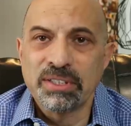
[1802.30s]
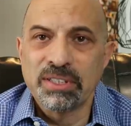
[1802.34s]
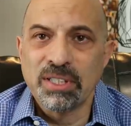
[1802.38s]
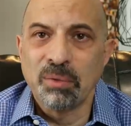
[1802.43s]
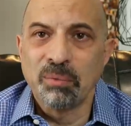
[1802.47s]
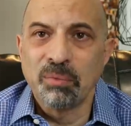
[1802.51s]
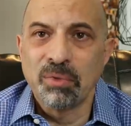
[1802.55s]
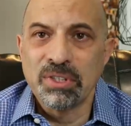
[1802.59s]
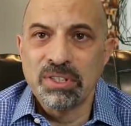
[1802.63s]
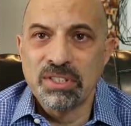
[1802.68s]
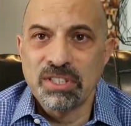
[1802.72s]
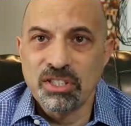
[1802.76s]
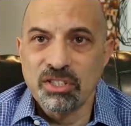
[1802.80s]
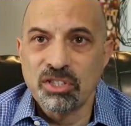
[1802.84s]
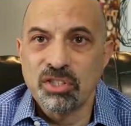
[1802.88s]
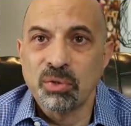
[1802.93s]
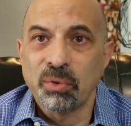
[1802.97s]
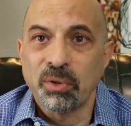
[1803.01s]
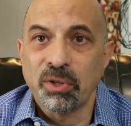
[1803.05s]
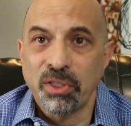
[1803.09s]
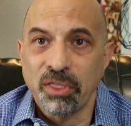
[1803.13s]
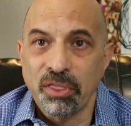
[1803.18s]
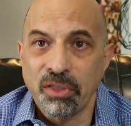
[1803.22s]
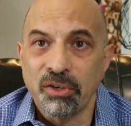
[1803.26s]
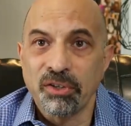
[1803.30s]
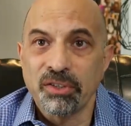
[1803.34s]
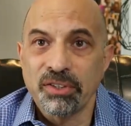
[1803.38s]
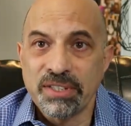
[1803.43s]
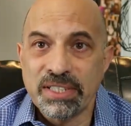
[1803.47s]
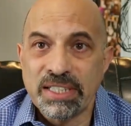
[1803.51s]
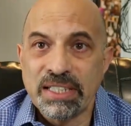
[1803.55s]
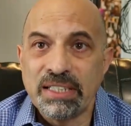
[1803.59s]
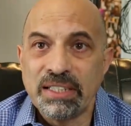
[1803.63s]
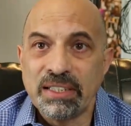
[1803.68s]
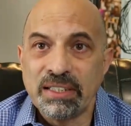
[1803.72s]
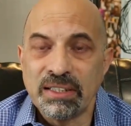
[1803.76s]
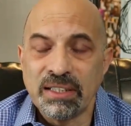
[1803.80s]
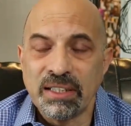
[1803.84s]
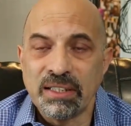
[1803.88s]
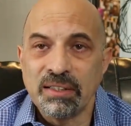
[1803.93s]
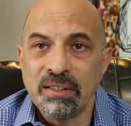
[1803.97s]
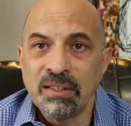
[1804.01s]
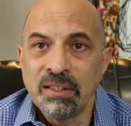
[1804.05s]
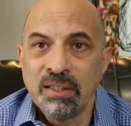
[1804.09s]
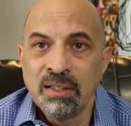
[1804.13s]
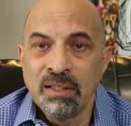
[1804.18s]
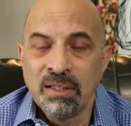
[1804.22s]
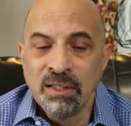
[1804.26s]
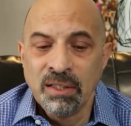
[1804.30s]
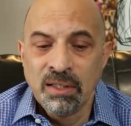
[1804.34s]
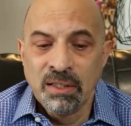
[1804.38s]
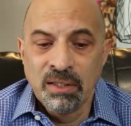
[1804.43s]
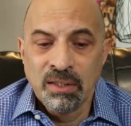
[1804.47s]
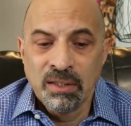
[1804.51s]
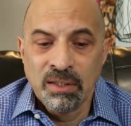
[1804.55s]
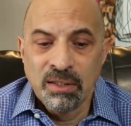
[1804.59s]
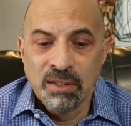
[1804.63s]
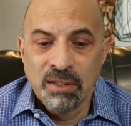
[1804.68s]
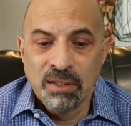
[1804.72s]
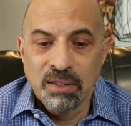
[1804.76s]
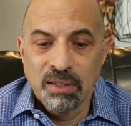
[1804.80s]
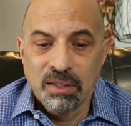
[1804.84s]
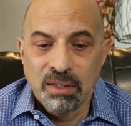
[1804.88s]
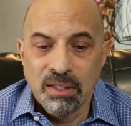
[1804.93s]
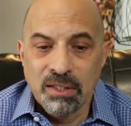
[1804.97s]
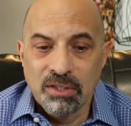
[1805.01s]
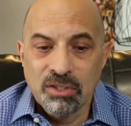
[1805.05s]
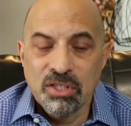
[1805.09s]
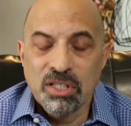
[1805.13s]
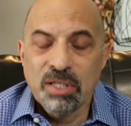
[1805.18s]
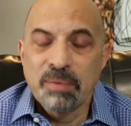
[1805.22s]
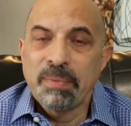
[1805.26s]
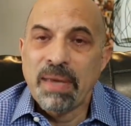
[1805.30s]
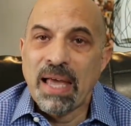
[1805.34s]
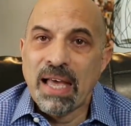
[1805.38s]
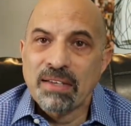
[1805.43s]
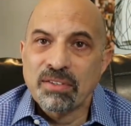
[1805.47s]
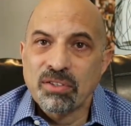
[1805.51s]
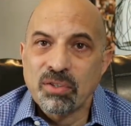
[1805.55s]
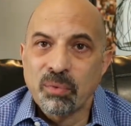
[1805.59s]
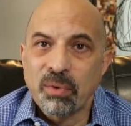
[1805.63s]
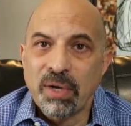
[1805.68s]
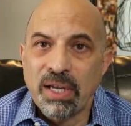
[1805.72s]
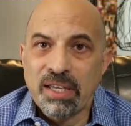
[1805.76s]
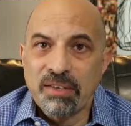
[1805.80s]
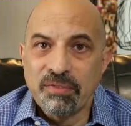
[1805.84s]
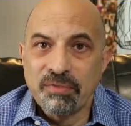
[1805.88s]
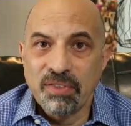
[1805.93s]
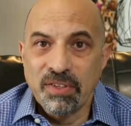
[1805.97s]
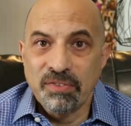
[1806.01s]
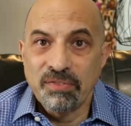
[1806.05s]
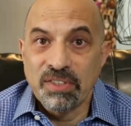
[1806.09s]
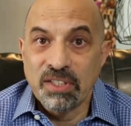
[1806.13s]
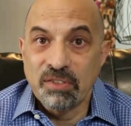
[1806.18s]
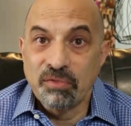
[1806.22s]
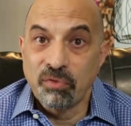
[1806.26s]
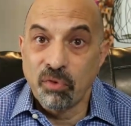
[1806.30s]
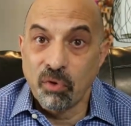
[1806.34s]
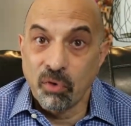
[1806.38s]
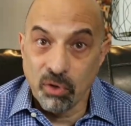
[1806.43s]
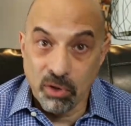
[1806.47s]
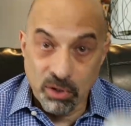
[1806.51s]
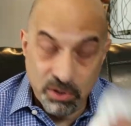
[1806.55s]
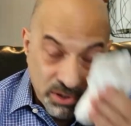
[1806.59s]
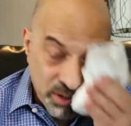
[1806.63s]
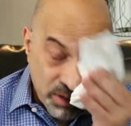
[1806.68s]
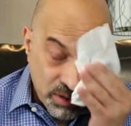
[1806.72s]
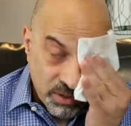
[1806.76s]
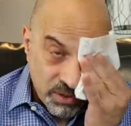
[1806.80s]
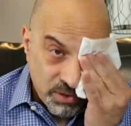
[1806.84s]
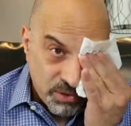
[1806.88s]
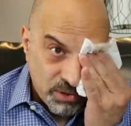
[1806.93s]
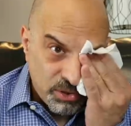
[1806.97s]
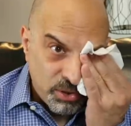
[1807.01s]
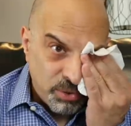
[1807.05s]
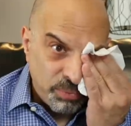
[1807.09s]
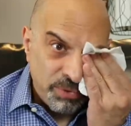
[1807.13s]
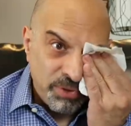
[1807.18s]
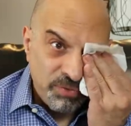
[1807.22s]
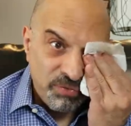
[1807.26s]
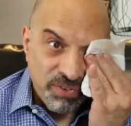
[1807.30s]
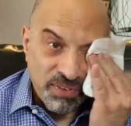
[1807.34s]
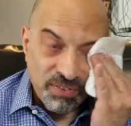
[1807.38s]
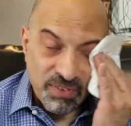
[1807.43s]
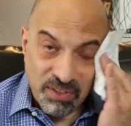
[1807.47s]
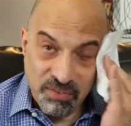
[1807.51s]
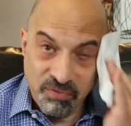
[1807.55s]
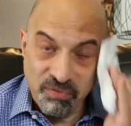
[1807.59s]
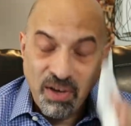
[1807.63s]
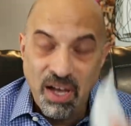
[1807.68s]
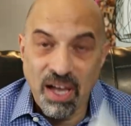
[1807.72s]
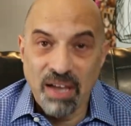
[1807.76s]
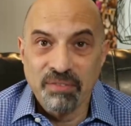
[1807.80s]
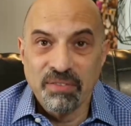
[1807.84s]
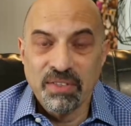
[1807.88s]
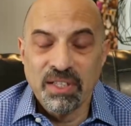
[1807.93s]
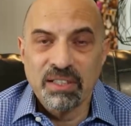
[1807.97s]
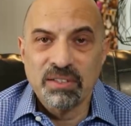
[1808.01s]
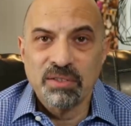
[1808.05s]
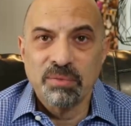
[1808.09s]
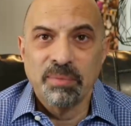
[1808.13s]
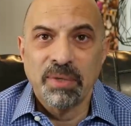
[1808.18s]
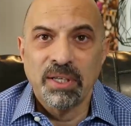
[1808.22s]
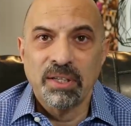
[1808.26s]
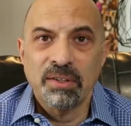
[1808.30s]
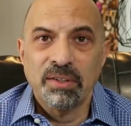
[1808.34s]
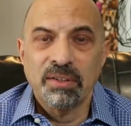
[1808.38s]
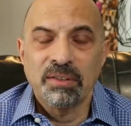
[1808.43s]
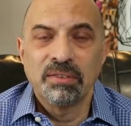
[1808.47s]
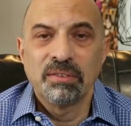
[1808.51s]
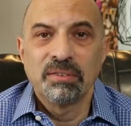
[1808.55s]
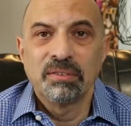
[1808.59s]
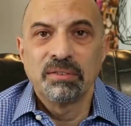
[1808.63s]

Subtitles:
someone since you were 13, and she passed away at 54. She'll be 55 next month.